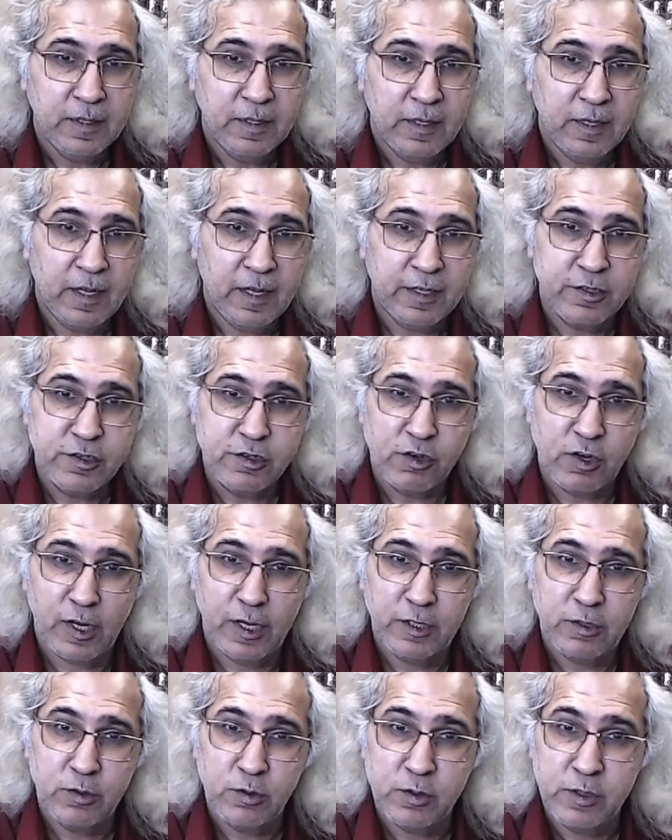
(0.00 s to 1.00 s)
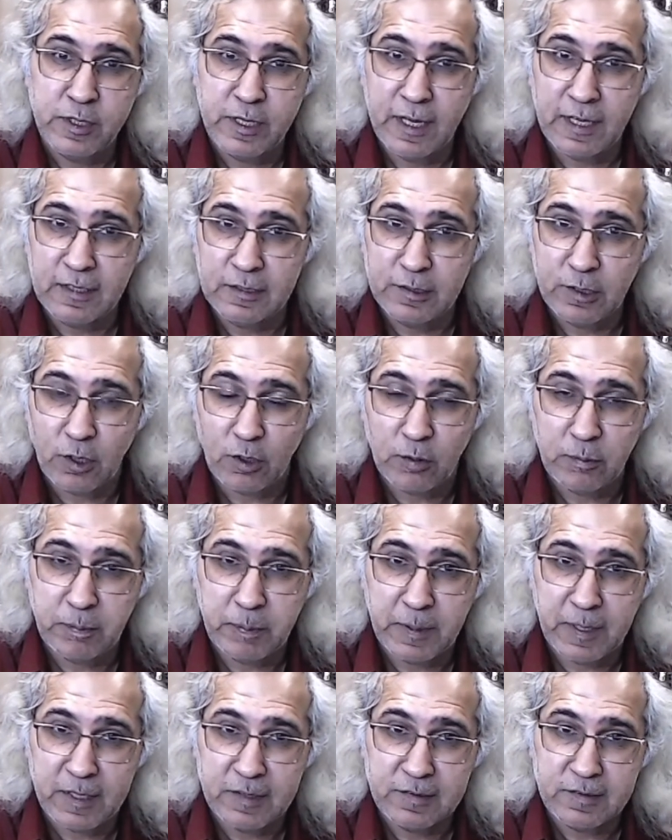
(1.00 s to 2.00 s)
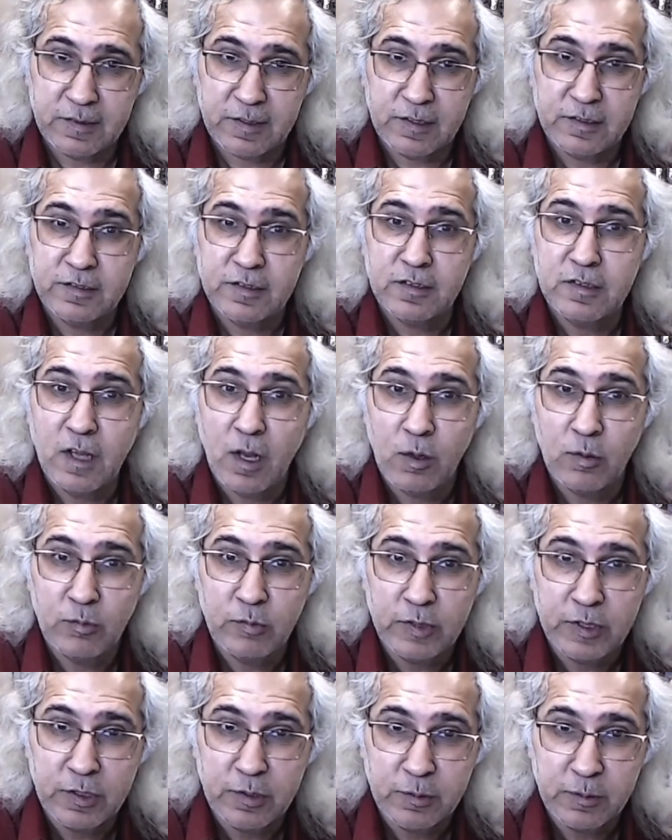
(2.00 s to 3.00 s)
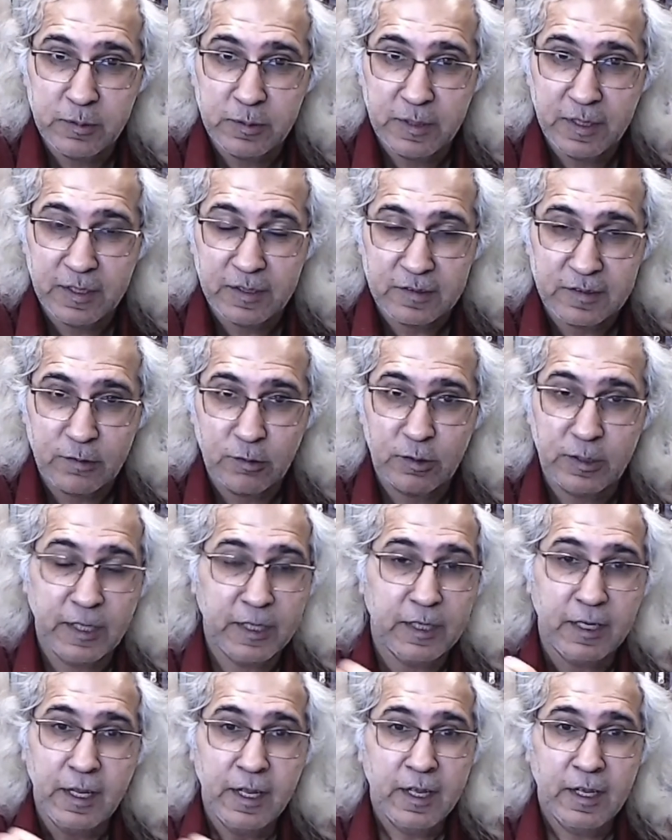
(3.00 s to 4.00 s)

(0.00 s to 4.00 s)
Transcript: and try to tell the oppressed this is how we do things so there